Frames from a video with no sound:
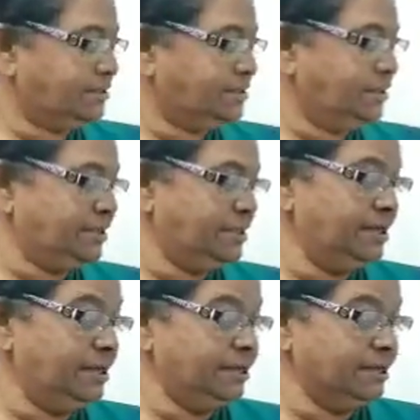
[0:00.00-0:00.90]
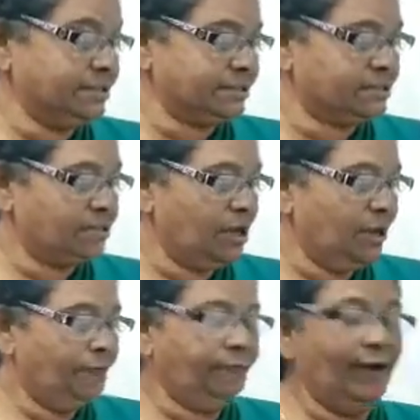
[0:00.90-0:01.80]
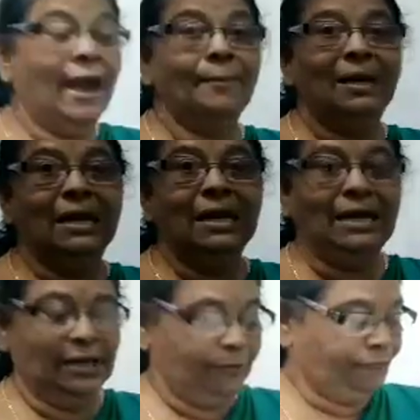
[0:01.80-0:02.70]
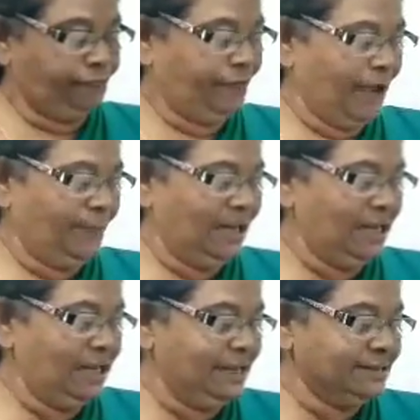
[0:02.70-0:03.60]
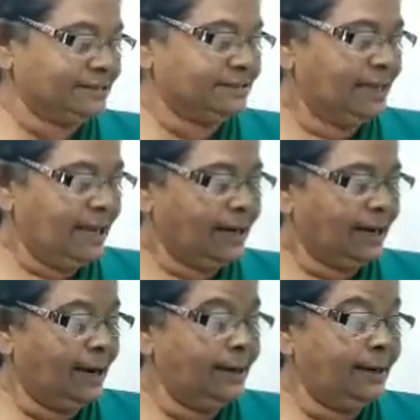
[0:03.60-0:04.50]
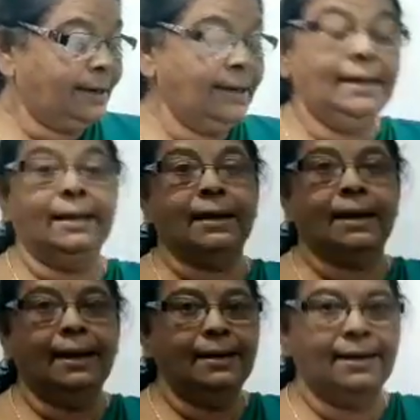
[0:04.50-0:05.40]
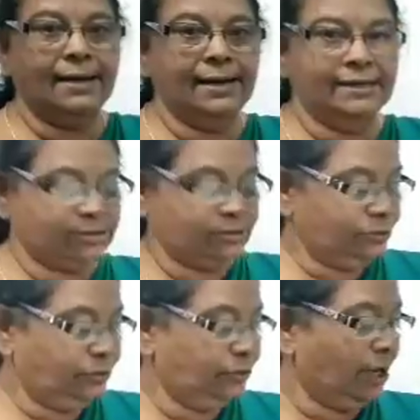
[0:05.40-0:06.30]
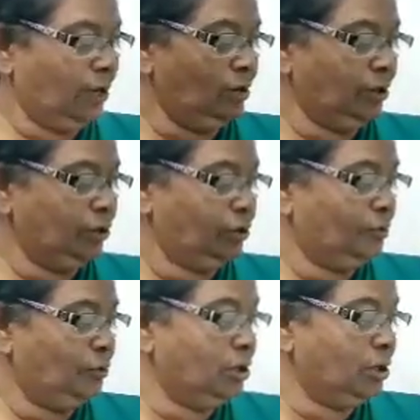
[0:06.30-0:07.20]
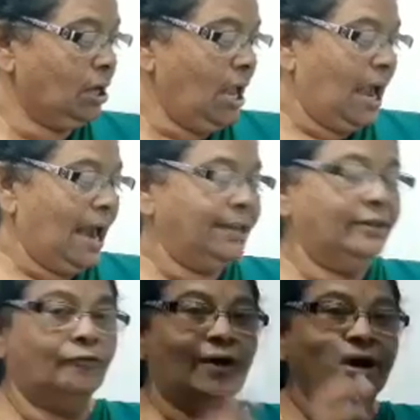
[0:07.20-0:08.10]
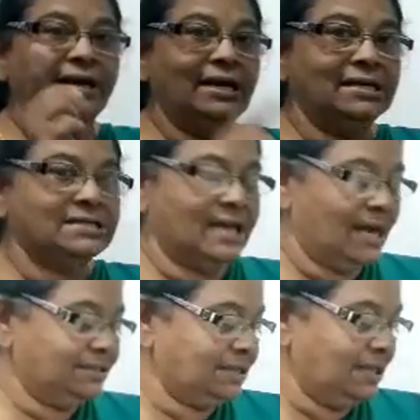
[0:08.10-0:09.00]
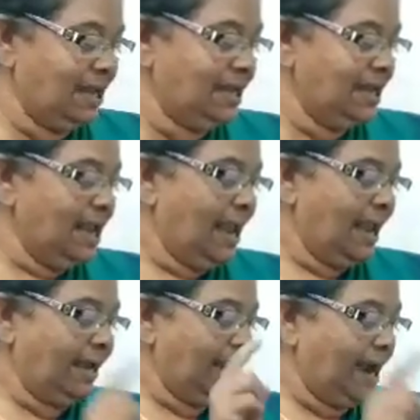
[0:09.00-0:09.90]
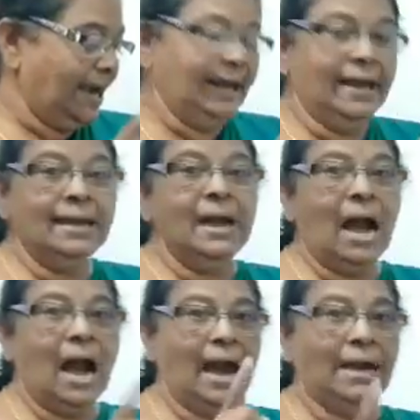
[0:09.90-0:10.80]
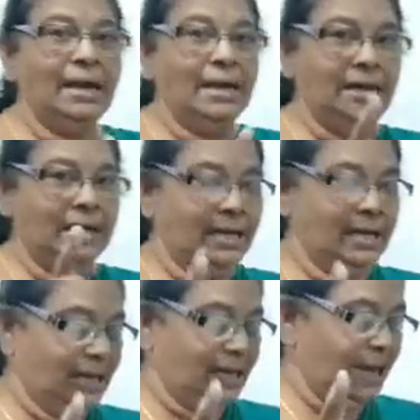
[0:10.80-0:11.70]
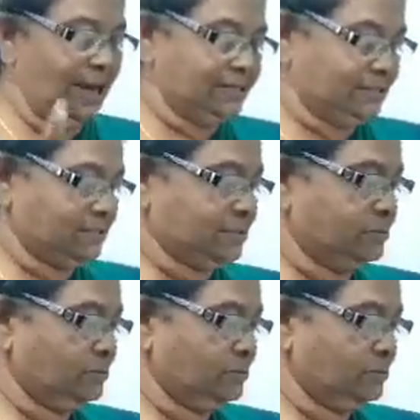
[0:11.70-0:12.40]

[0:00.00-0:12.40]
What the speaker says: cities. Family, families. Country, countries. You can look into the book and the Y is cancelling and adding I-E-S.